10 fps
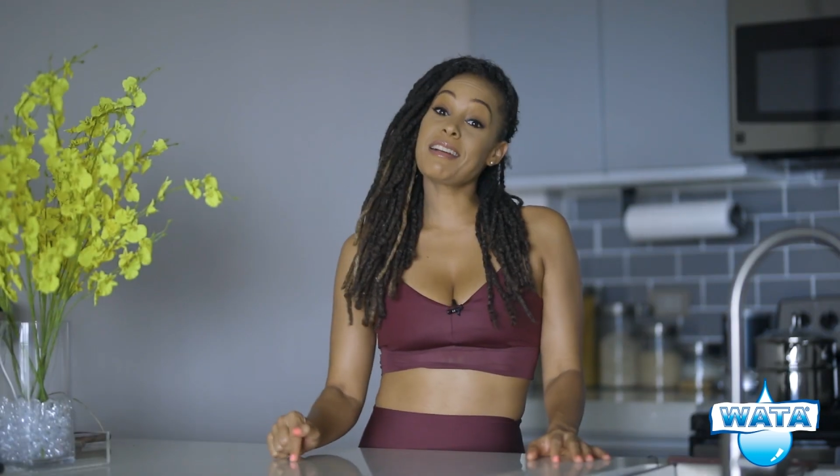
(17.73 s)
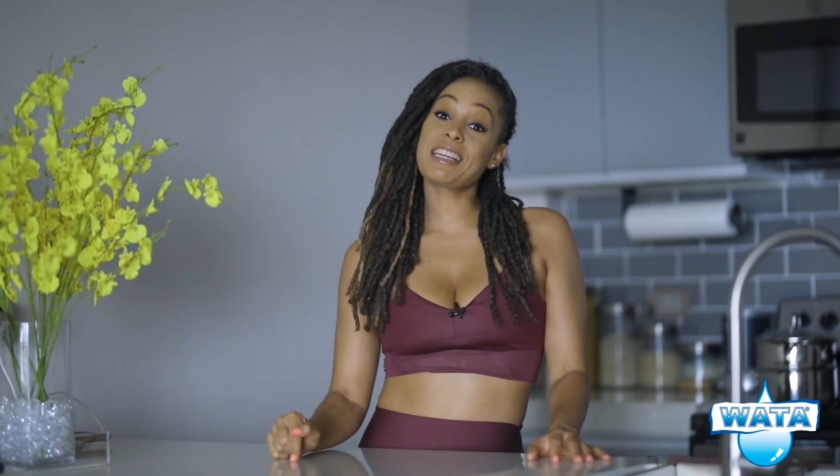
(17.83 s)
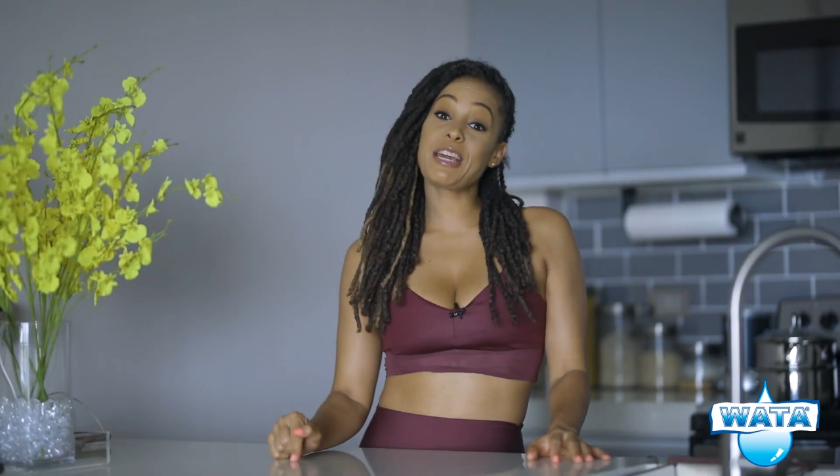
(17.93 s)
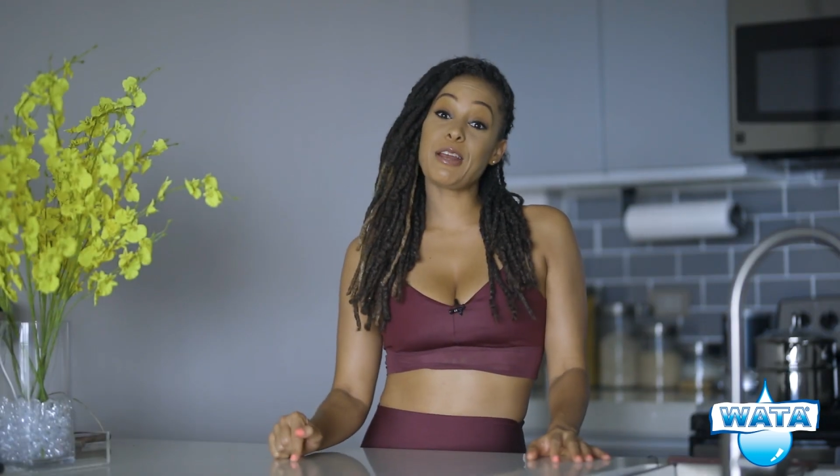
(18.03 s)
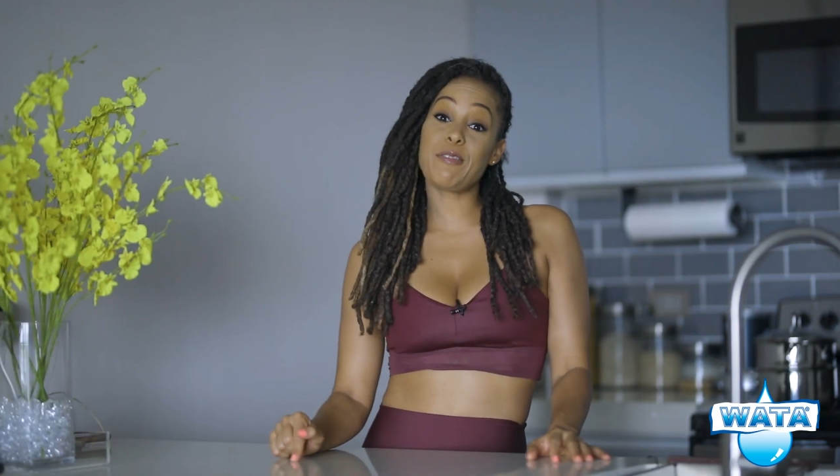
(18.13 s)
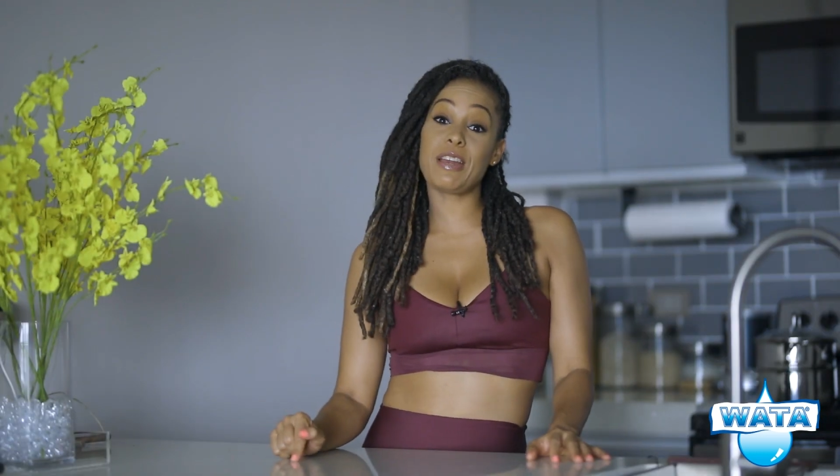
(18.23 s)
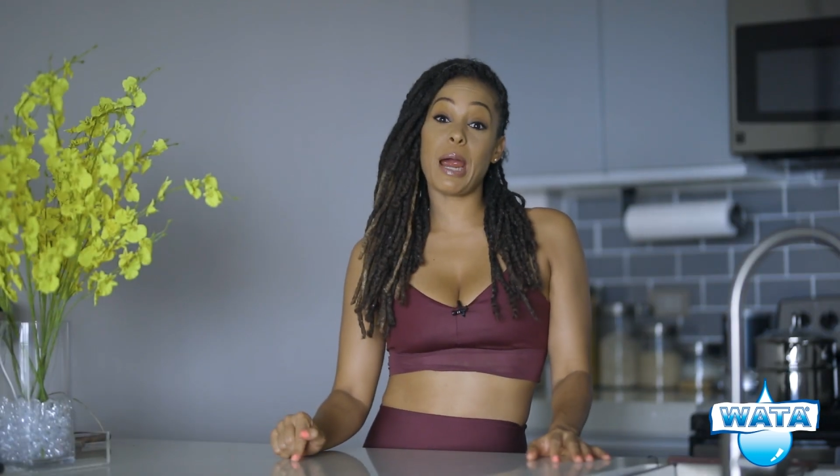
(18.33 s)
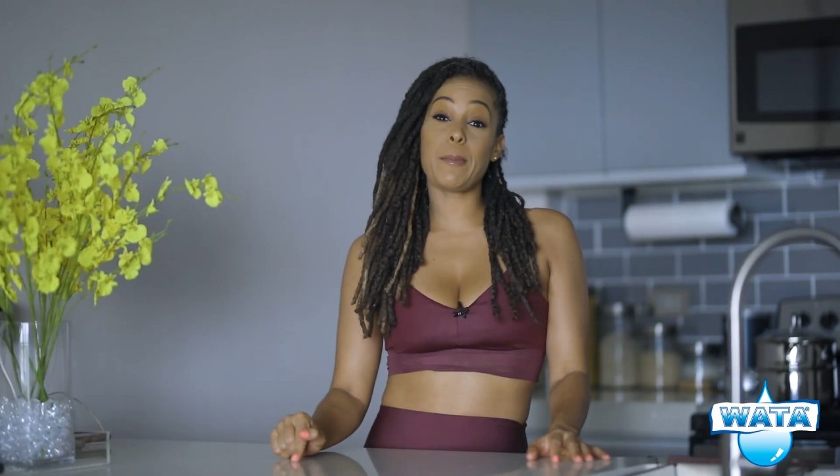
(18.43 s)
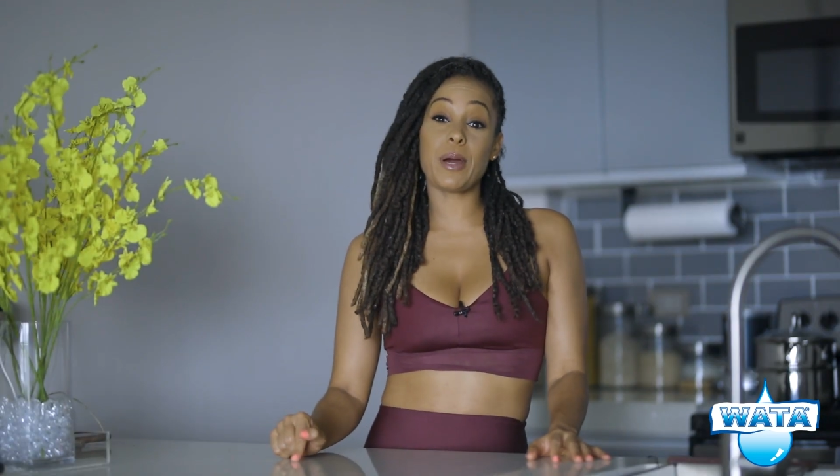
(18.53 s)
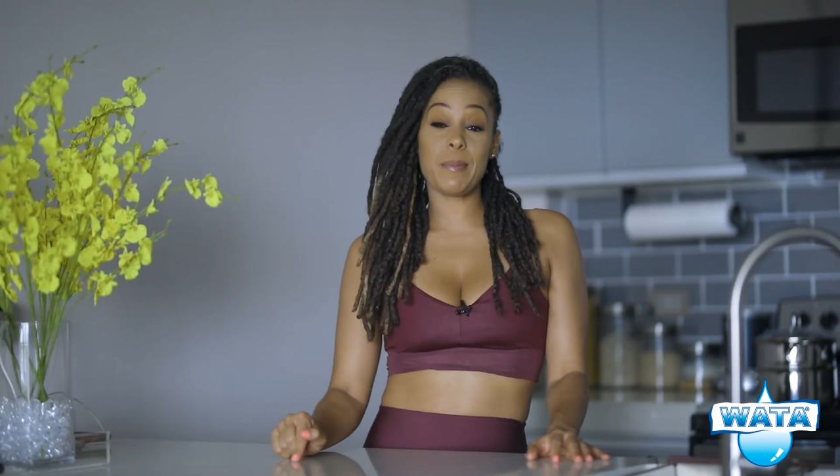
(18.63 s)
particular
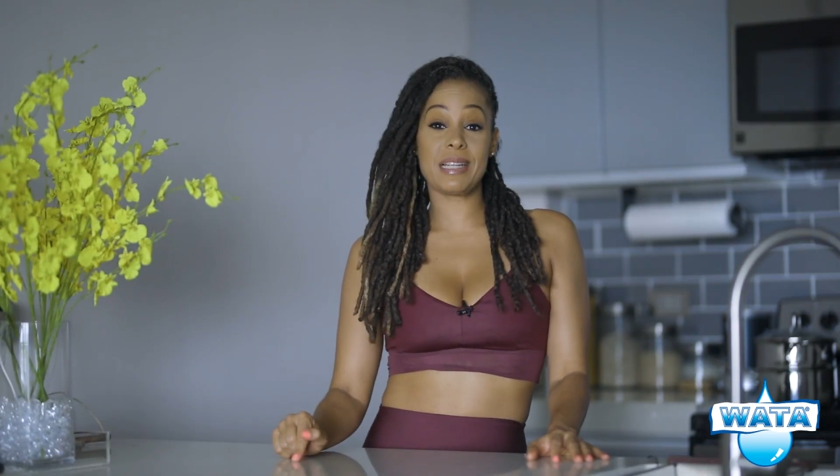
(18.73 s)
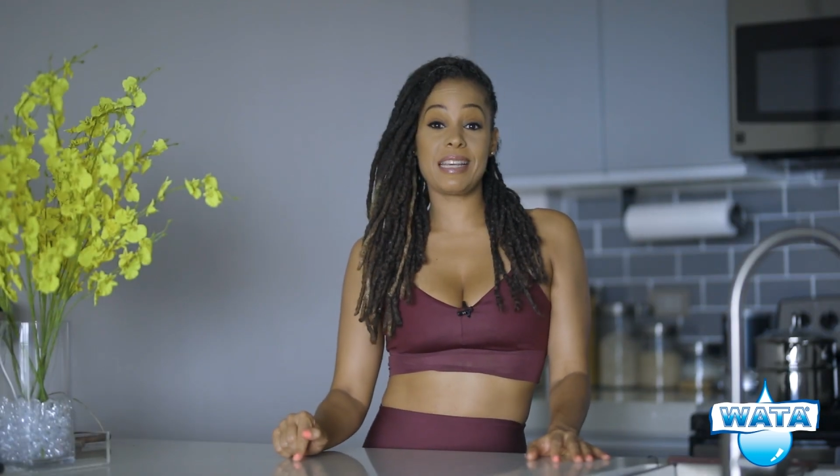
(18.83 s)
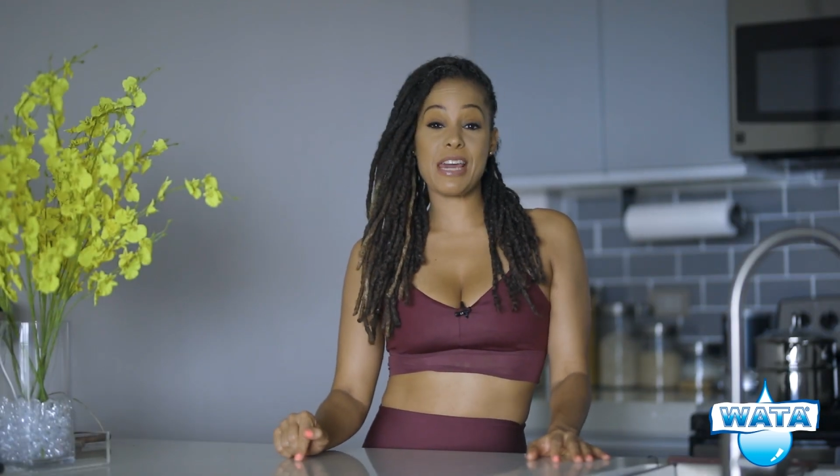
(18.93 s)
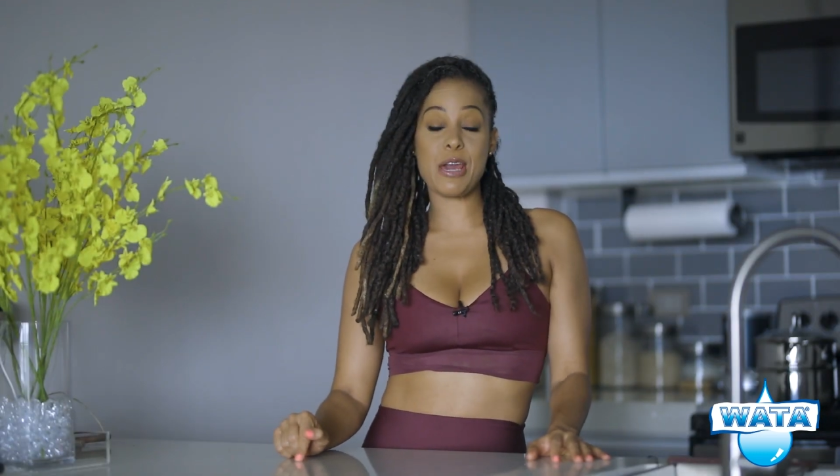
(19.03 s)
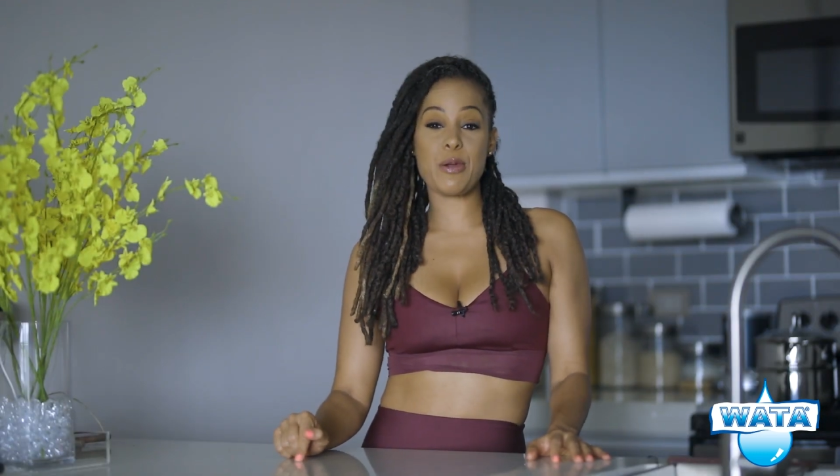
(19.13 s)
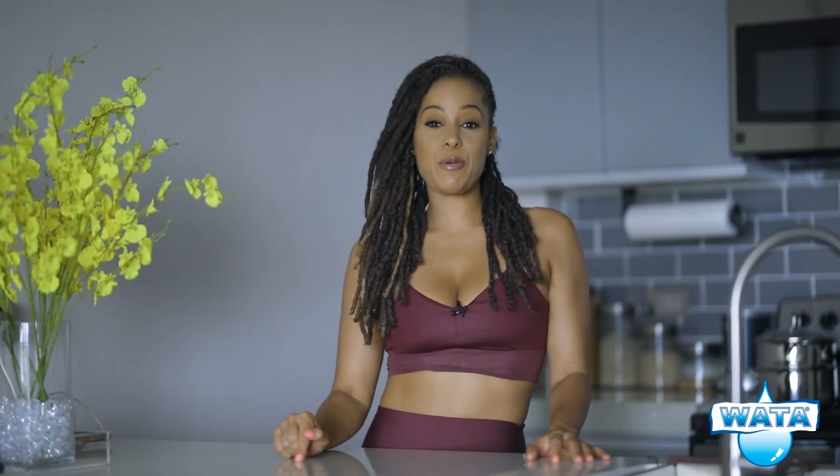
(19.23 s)
video, I'm going to be taking